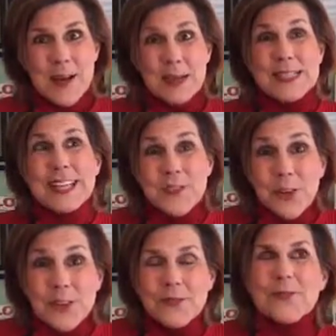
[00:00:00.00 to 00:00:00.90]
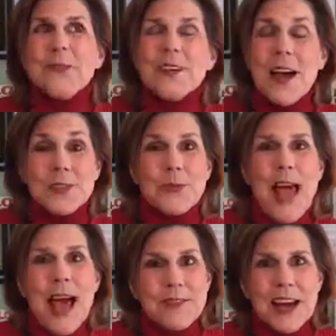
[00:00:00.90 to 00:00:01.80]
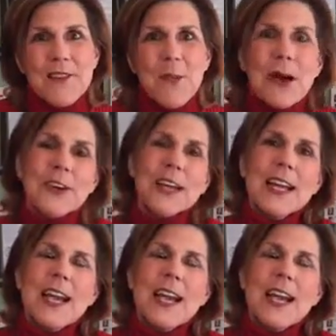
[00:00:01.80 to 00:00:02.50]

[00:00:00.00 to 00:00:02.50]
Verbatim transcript: essential. As we have to have water.